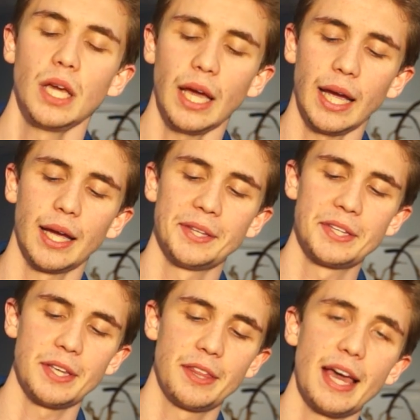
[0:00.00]

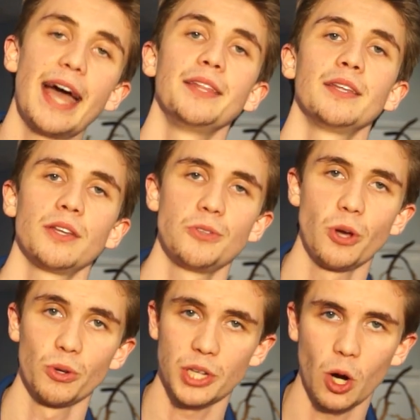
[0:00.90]
and then
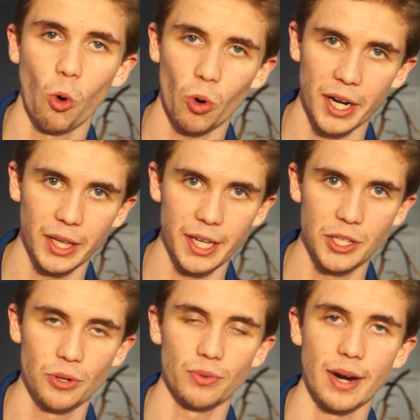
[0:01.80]
dose accordingly
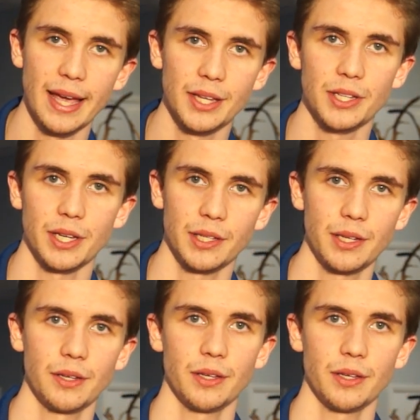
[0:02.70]
to raise it